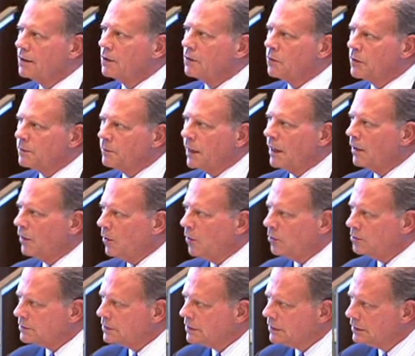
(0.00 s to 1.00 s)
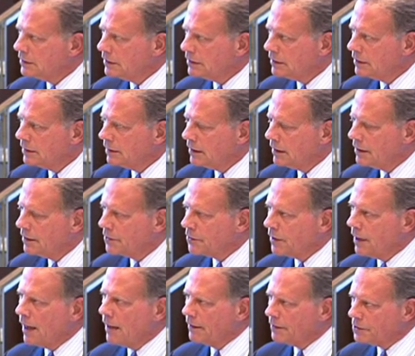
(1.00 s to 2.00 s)
with my own
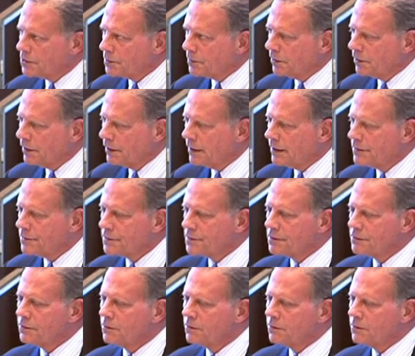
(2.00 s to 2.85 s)
trial experience,